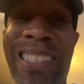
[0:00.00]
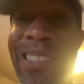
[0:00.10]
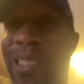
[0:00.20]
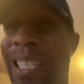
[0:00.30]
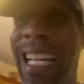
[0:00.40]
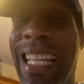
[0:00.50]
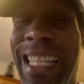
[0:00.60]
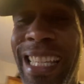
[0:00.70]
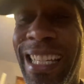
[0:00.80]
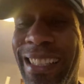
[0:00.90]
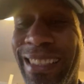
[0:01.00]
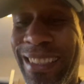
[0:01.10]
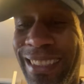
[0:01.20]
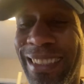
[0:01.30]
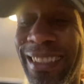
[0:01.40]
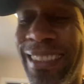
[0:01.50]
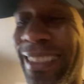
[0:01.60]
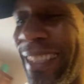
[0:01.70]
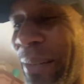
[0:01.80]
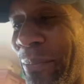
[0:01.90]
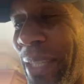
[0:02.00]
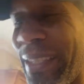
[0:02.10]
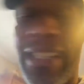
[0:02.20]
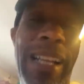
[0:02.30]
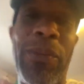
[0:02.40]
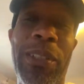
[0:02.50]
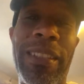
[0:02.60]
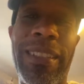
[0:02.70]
So I didn't get her. I missed that one.